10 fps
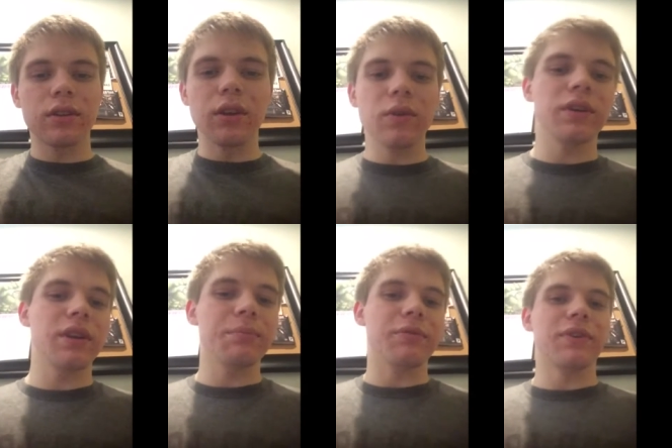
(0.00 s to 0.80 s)

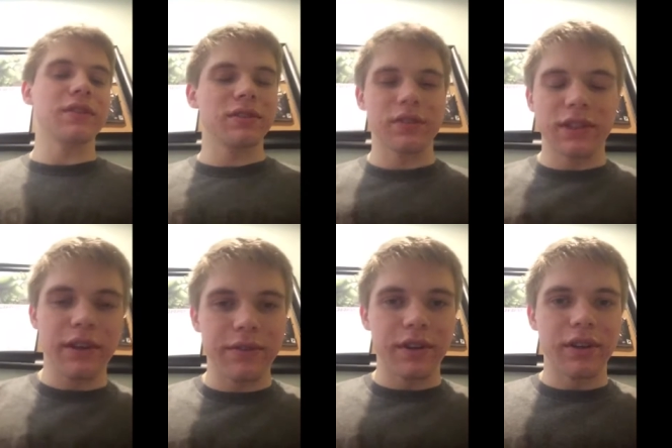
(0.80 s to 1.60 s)
Logan and Professor
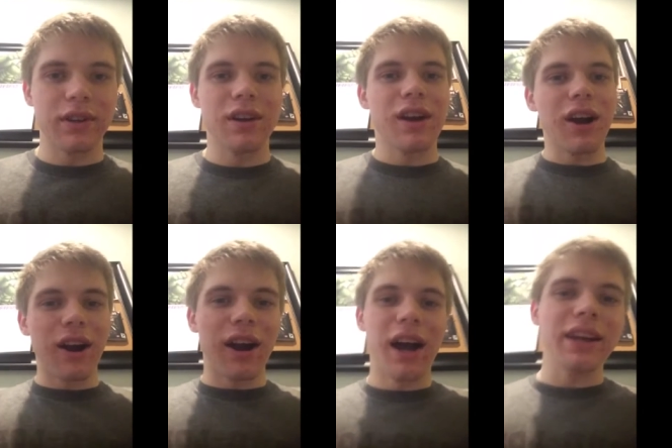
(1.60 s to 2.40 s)
Xavier
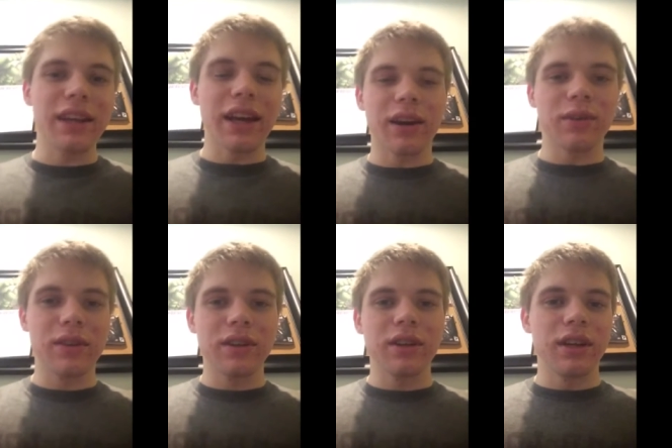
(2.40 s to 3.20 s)
are hiding
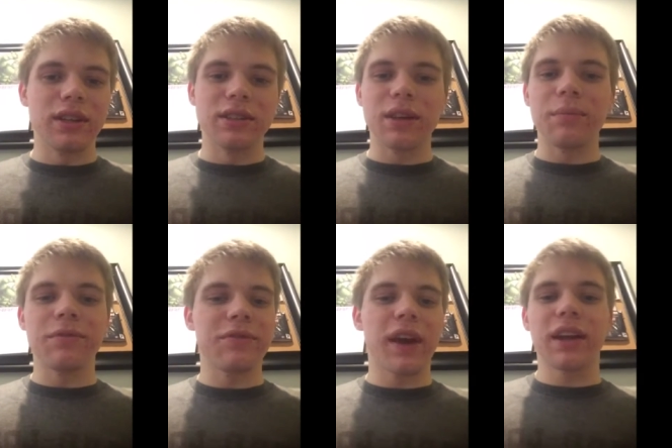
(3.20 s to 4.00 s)
out in
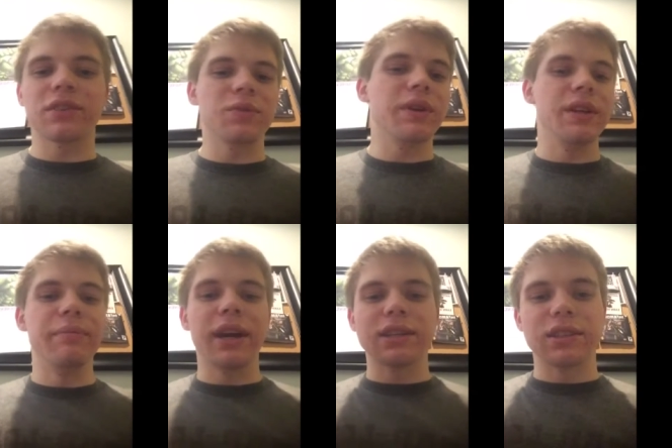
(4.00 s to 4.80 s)
some factory
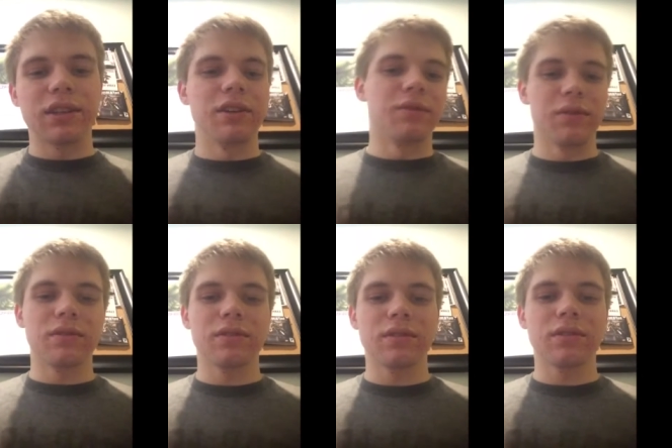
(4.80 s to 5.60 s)
in Mexico.
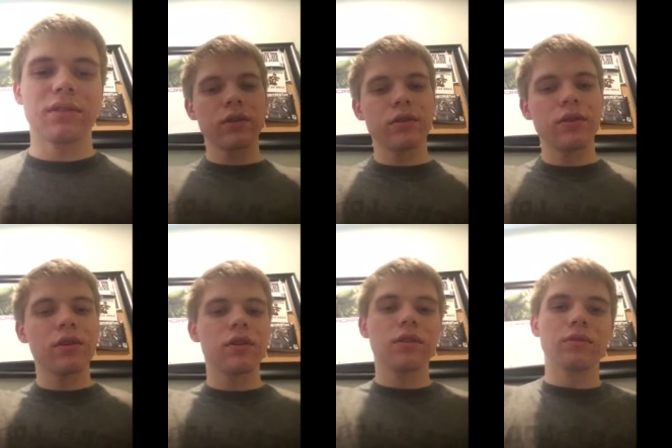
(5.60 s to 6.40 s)

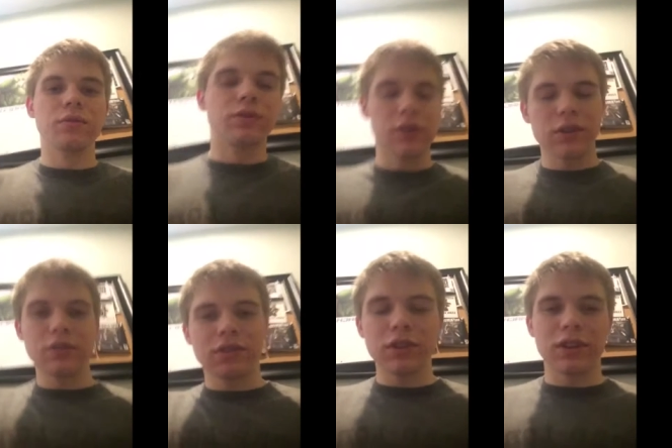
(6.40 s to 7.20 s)
Through
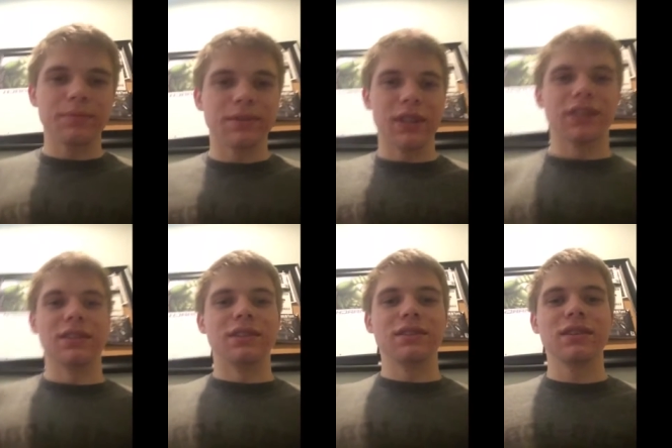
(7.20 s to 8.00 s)
certain
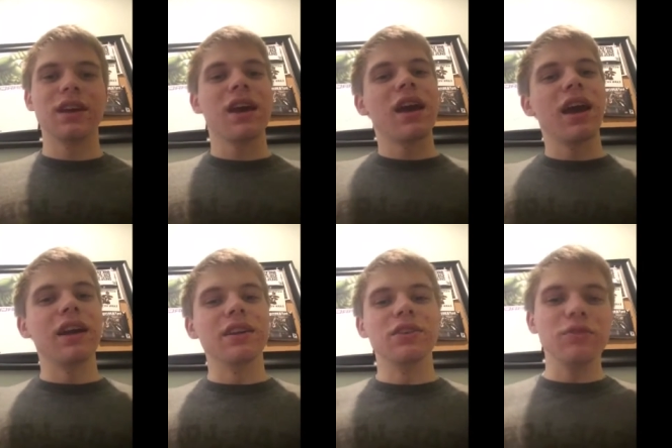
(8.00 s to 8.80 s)
circumstances,
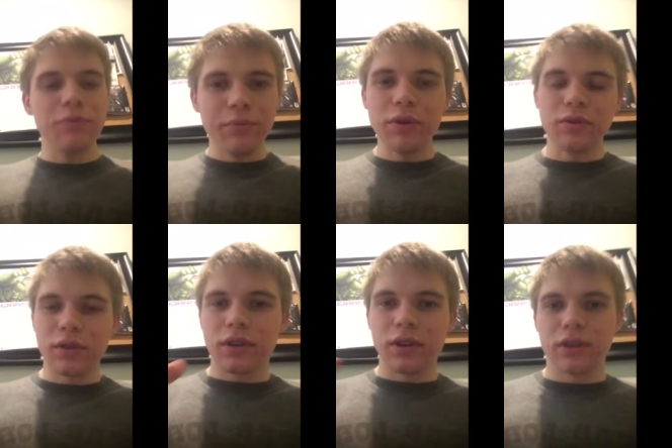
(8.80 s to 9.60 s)
a new
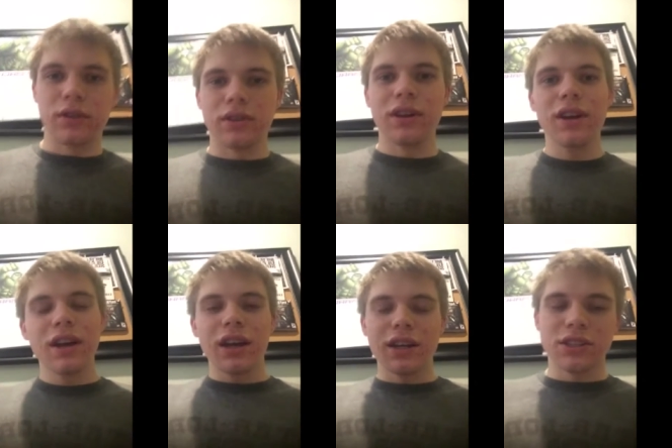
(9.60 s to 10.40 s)
mutant girl
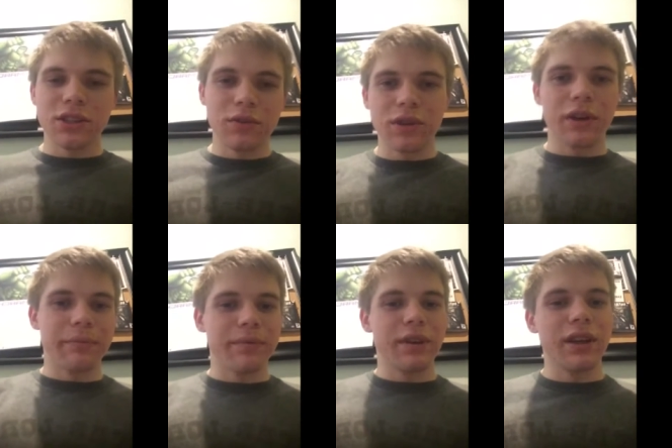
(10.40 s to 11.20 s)
has shown
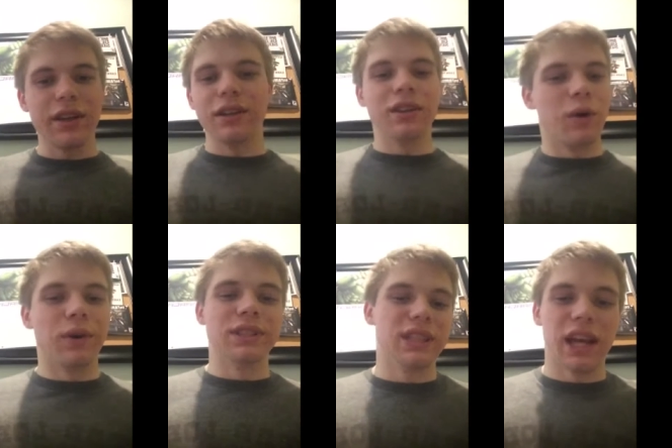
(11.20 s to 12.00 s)
up in
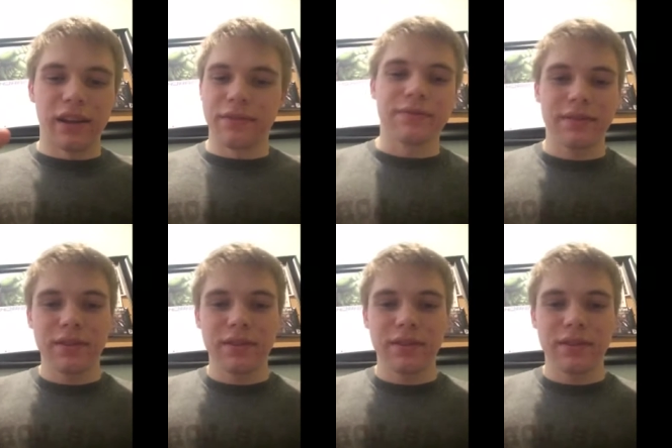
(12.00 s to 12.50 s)
Logan's life.